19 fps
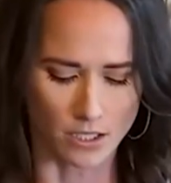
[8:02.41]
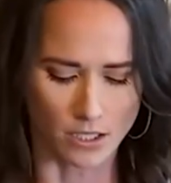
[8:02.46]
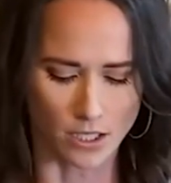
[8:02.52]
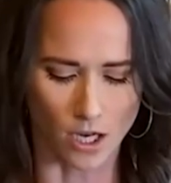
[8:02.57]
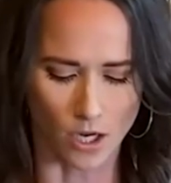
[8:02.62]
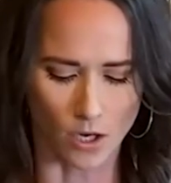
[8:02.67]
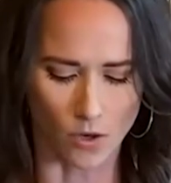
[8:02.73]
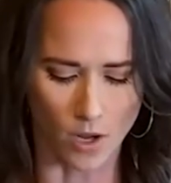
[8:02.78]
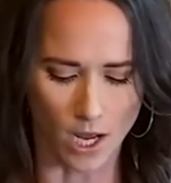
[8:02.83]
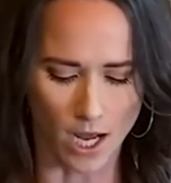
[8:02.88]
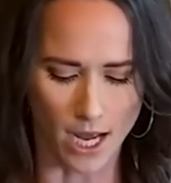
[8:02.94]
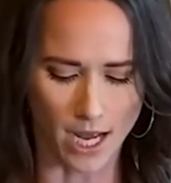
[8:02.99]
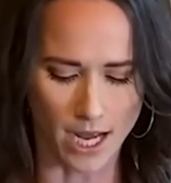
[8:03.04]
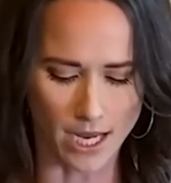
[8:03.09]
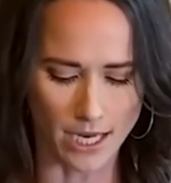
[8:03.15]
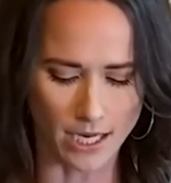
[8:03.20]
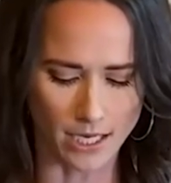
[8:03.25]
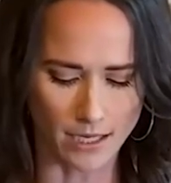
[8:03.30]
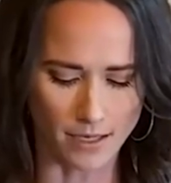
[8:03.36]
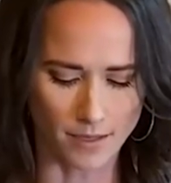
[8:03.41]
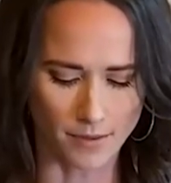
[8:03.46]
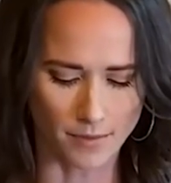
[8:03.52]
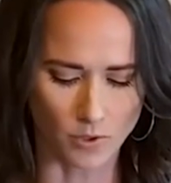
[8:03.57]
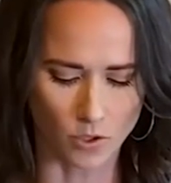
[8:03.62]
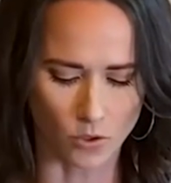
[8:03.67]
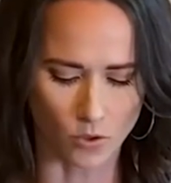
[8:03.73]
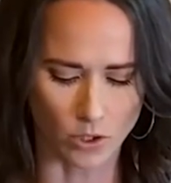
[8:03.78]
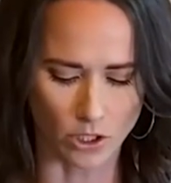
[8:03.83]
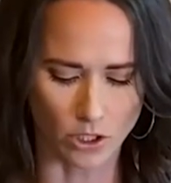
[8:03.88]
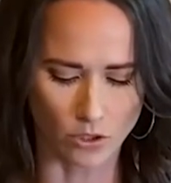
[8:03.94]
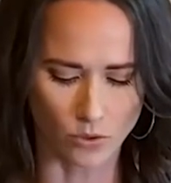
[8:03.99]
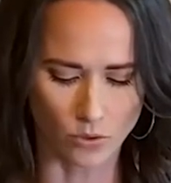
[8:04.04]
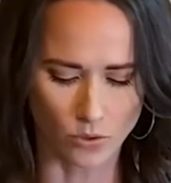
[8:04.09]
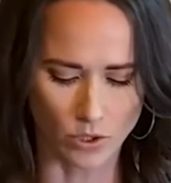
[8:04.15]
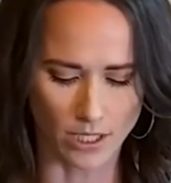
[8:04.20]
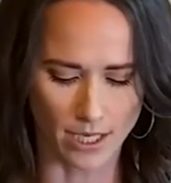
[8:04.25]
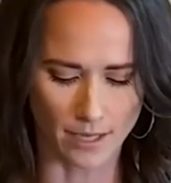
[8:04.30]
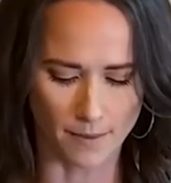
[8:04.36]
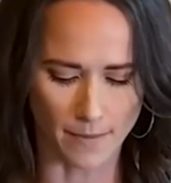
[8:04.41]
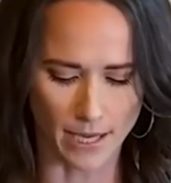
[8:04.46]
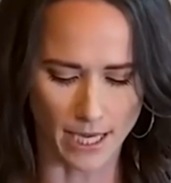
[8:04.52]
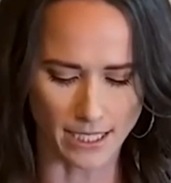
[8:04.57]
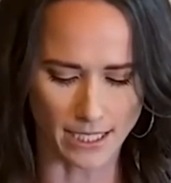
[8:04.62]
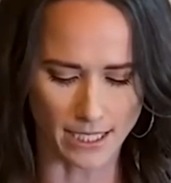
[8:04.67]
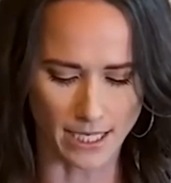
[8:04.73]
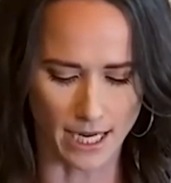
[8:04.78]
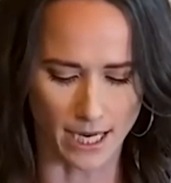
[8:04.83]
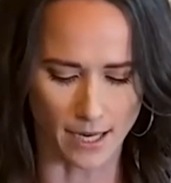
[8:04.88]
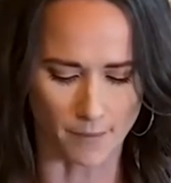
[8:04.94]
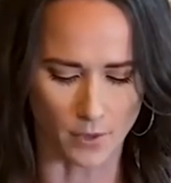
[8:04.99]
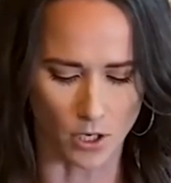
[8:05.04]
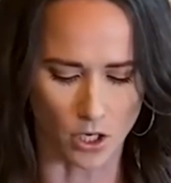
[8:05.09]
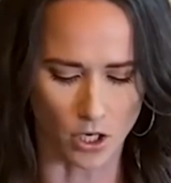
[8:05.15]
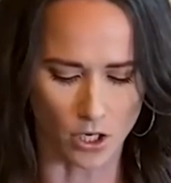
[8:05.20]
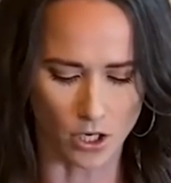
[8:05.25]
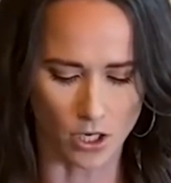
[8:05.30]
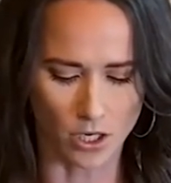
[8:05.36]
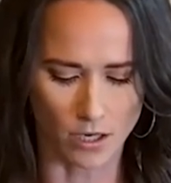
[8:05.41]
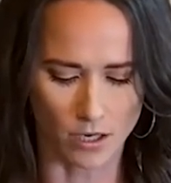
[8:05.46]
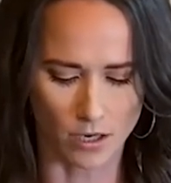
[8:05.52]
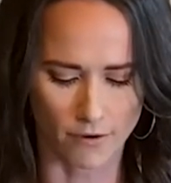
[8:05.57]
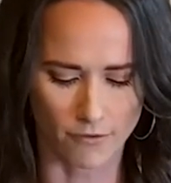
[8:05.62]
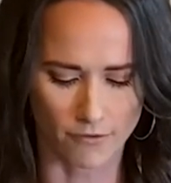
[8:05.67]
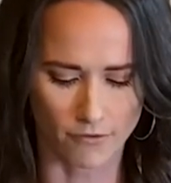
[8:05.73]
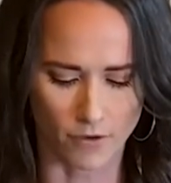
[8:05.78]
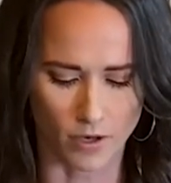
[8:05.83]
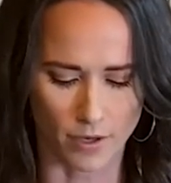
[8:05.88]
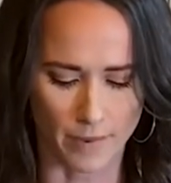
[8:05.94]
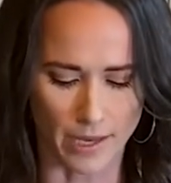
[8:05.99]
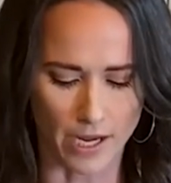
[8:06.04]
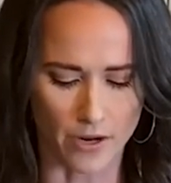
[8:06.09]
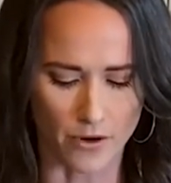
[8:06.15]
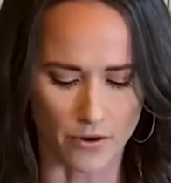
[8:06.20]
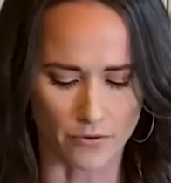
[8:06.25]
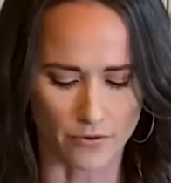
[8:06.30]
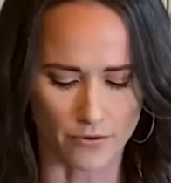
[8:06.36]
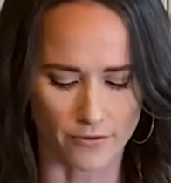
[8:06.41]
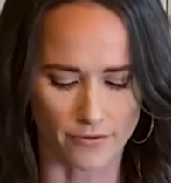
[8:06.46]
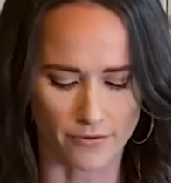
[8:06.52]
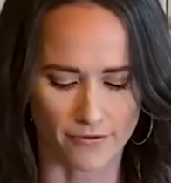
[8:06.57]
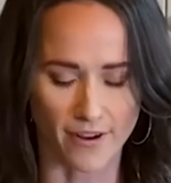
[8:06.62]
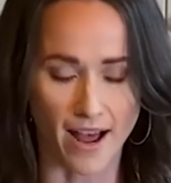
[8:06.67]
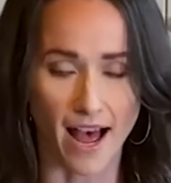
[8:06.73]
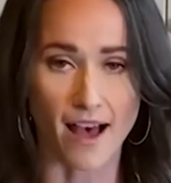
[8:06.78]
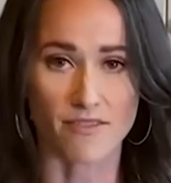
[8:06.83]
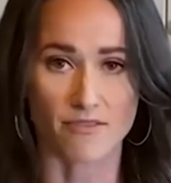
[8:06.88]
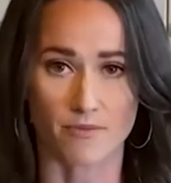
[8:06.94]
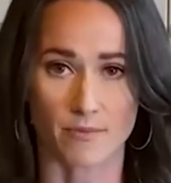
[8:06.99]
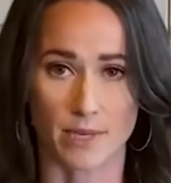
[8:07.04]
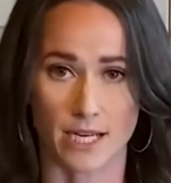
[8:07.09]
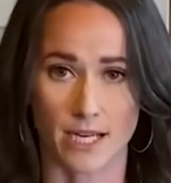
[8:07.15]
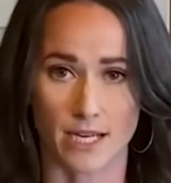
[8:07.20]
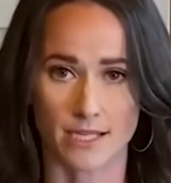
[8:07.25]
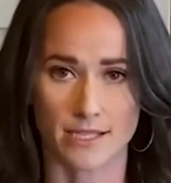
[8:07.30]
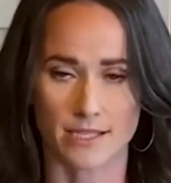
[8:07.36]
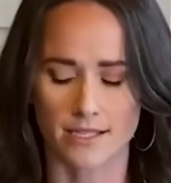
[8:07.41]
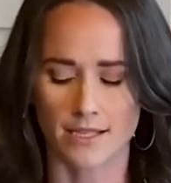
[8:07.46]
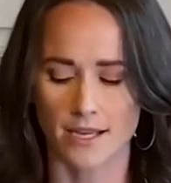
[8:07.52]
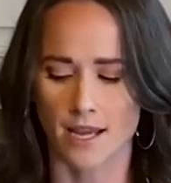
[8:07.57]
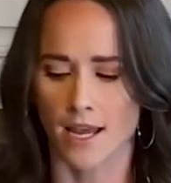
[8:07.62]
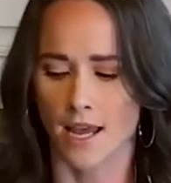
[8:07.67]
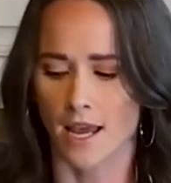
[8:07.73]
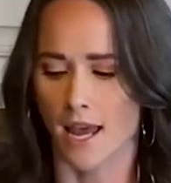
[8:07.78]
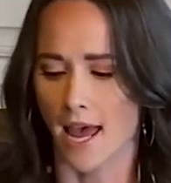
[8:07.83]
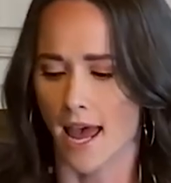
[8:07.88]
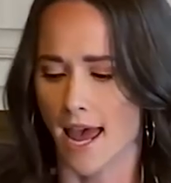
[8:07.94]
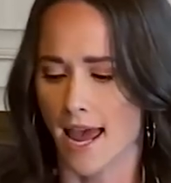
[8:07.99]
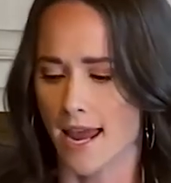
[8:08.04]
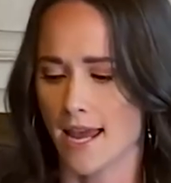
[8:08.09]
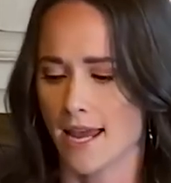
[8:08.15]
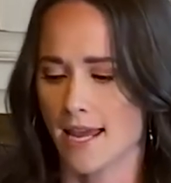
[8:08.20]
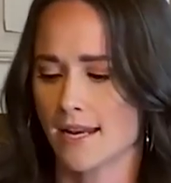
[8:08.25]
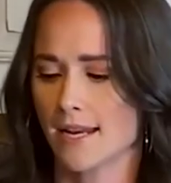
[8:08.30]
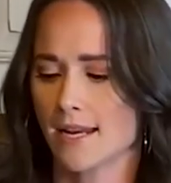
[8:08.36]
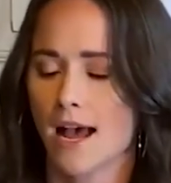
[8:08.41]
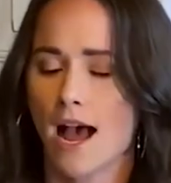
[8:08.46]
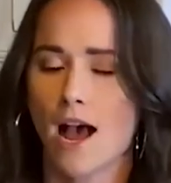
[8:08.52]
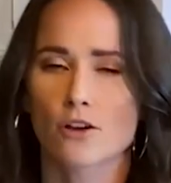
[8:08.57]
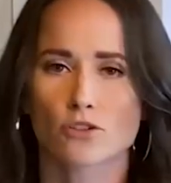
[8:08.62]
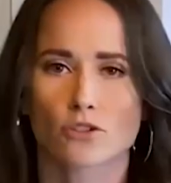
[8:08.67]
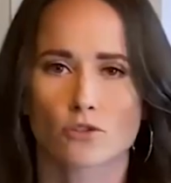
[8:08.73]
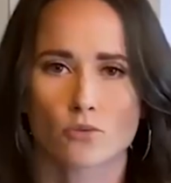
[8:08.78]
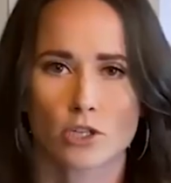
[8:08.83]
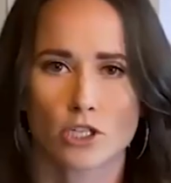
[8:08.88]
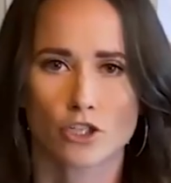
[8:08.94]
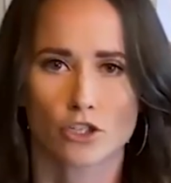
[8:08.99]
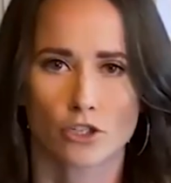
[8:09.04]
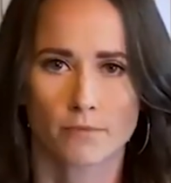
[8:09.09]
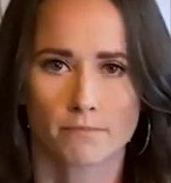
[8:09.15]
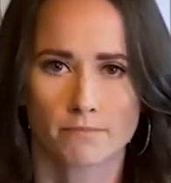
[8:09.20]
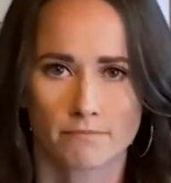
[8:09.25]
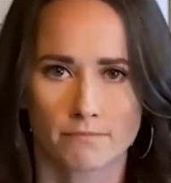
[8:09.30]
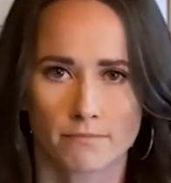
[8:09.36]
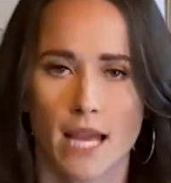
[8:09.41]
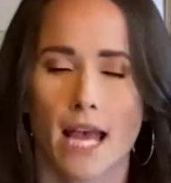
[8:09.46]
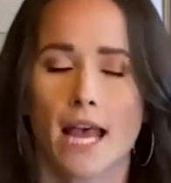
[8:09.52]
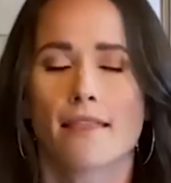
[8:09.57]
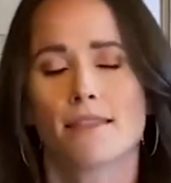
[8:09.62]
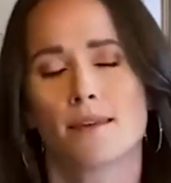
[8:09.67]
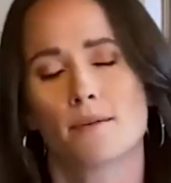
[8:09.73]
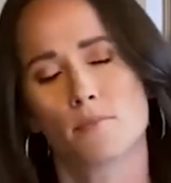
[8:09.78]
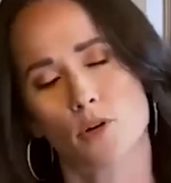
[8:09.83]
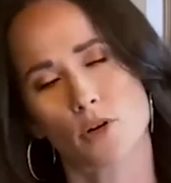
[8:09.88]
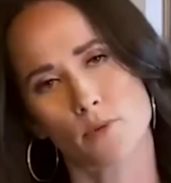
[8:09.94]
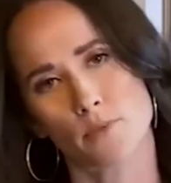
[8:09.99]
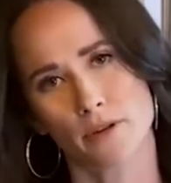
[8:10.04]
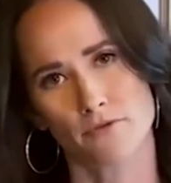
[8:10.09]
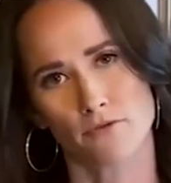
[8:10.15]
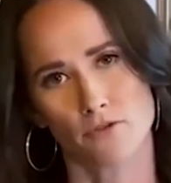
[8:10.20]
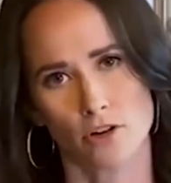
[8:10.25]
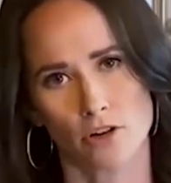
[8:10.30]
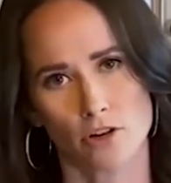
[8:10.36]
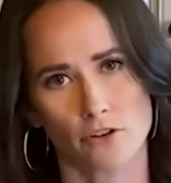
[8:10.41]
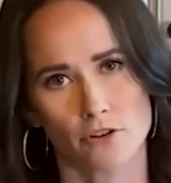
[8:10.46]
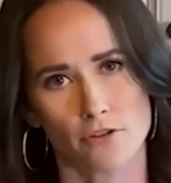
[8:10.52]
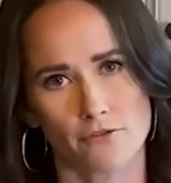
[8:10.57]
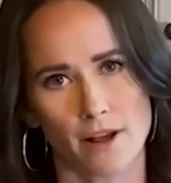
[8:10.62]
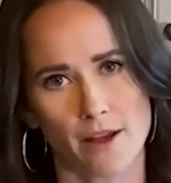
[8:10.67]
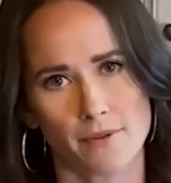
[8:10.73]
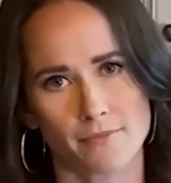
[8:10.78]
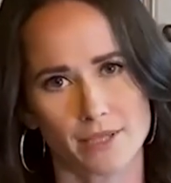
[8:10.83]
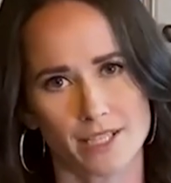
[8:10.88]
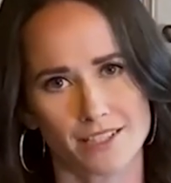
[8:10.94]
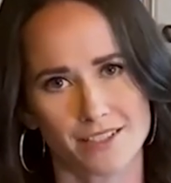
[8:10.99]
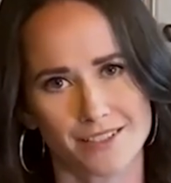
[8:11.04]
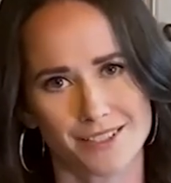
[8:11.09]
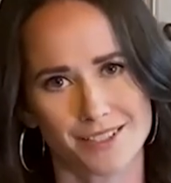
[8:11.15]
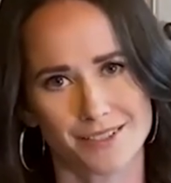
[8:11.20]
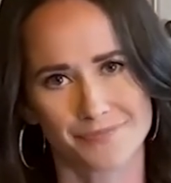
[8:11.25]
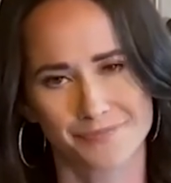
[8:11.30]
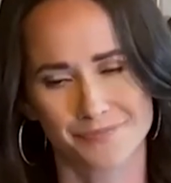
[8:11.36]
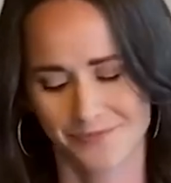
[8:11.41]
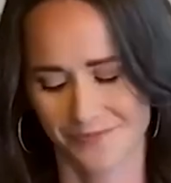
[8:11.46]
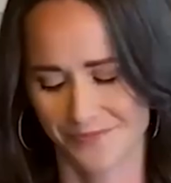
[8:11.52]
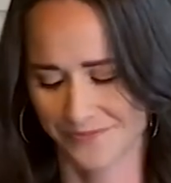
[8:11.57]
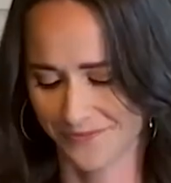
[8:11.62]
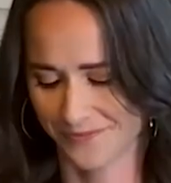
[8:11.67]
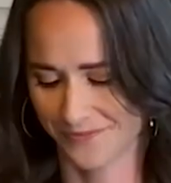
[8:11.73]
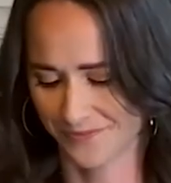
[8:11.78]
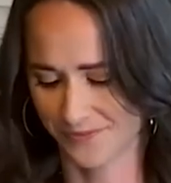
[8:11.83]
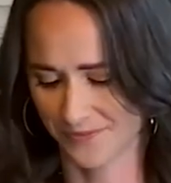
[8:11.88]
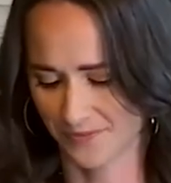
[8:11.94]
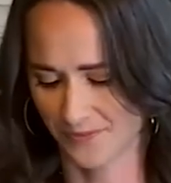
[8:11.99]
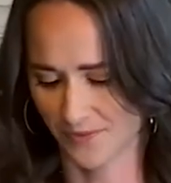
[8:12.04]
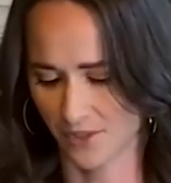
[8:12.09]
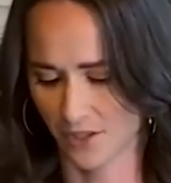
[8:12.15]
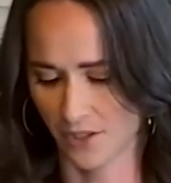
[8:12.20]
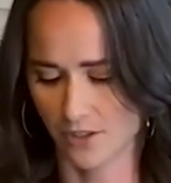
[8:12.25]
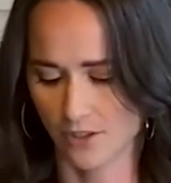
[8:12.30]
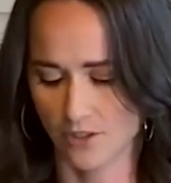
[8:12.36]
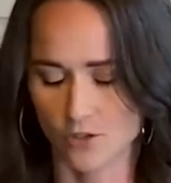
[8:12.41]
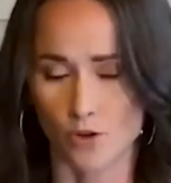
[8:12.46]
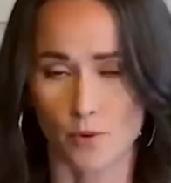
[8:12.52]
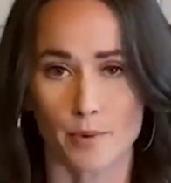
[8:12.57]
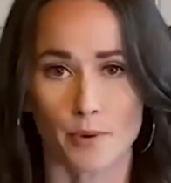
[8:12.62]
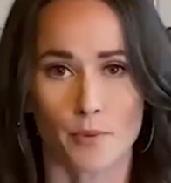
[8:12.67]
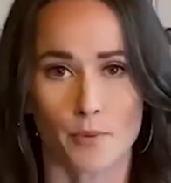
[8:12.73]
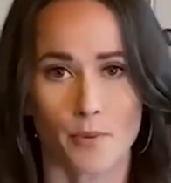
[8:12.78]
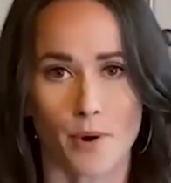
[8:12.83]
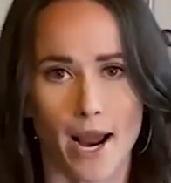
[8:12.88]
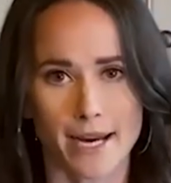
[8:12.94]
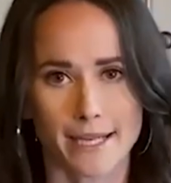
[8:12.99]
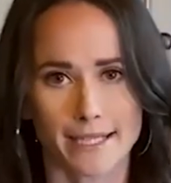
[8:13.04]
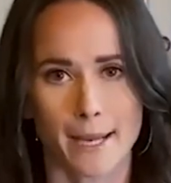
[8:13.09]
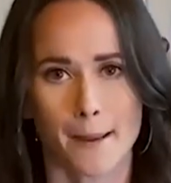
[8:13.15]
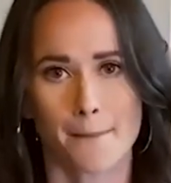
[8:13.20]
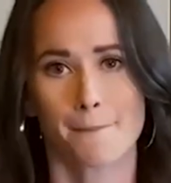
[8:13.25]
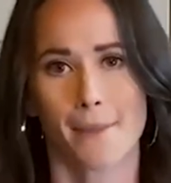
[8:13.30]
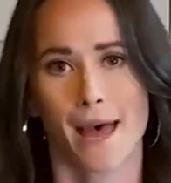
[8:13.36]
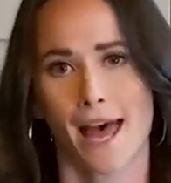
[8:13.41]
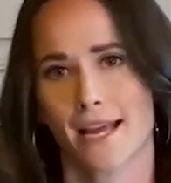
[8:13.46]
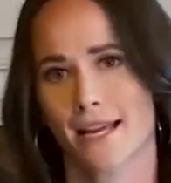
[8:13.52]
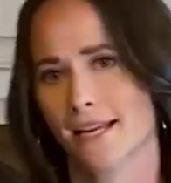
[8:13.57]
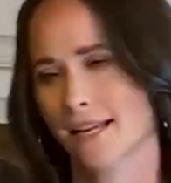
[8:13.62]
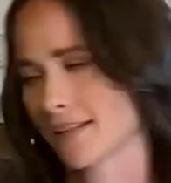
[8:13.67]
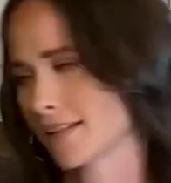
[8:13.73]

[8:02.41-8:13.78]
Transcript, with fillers: So I am going to set my timer for about five minutes and I'll switch them and then put them in for another five minutes. So I'll be right back.